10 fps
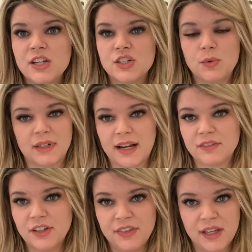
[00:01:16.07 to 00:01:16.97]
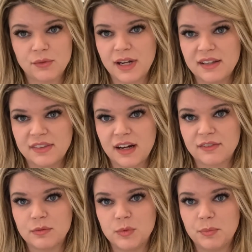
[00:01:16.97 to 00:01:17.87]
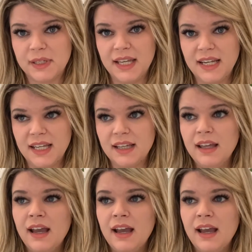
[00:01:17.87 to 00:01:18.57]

Do you want everything right there from the beginning?